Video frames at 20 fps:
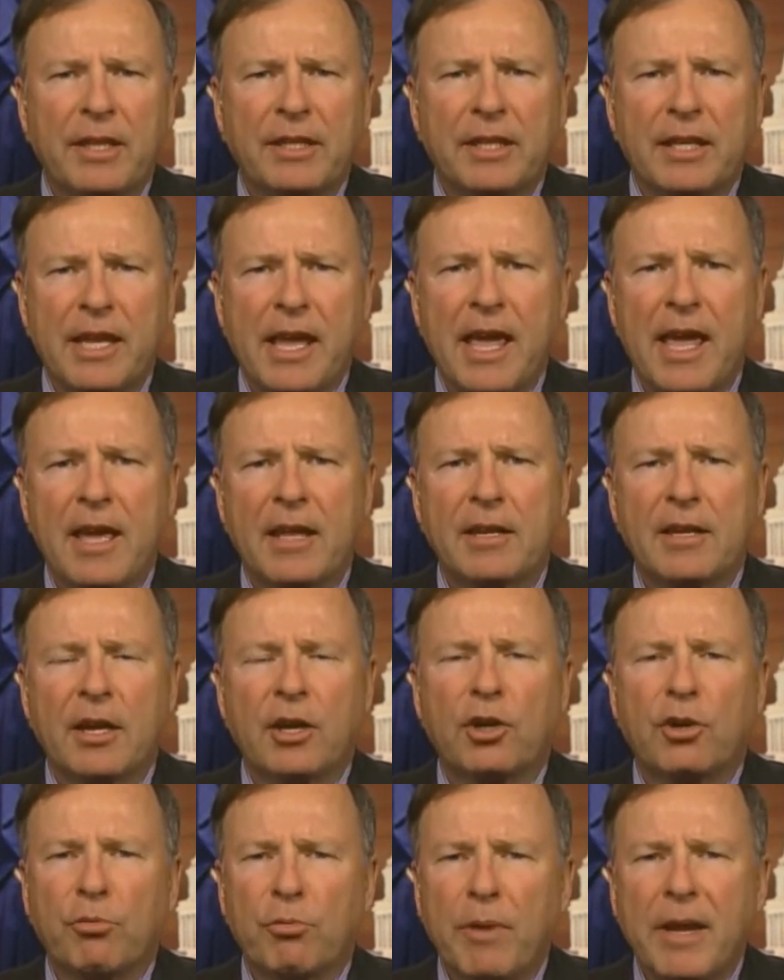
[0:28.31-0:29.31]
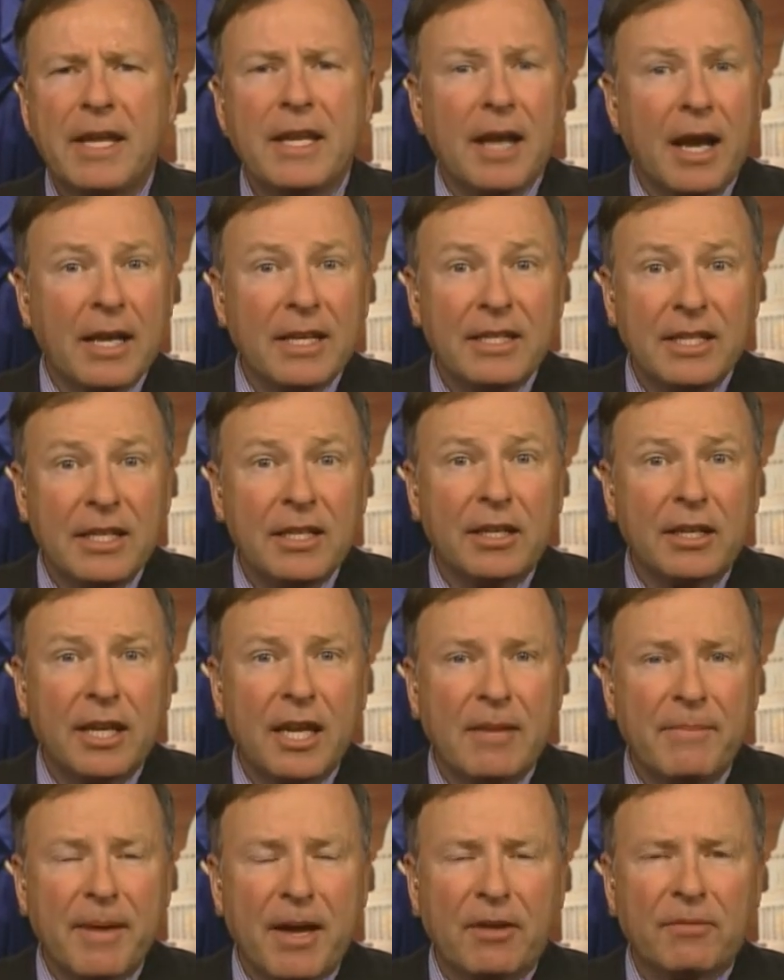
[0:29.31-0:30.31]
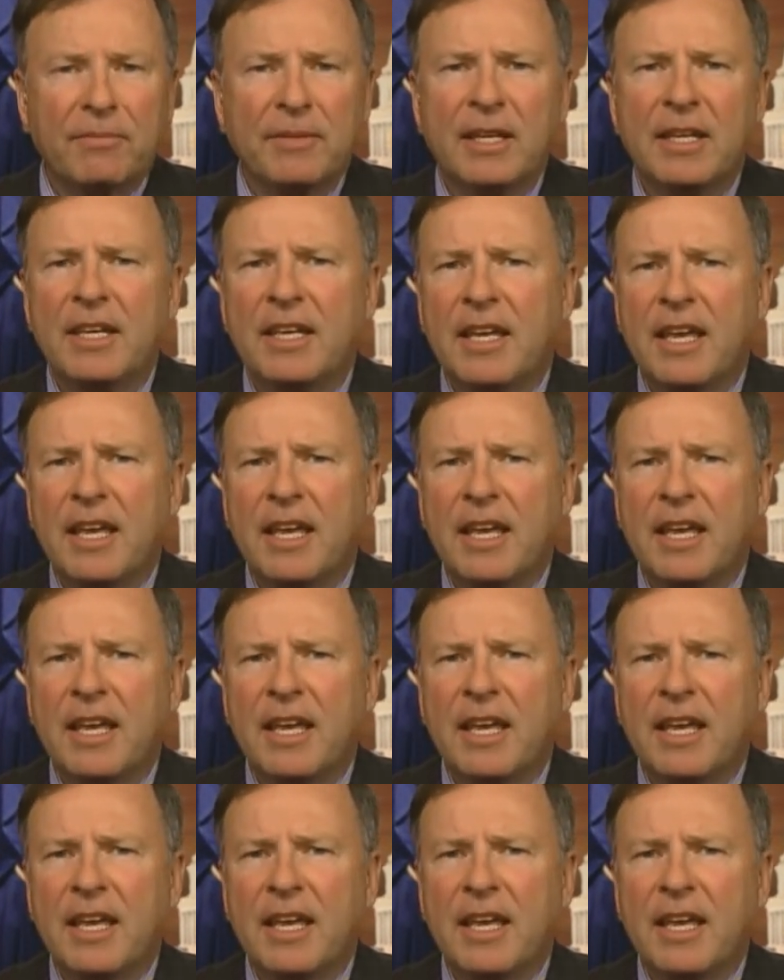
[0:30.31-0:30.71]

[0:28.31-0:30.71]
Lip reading: that they had, a great idea came out.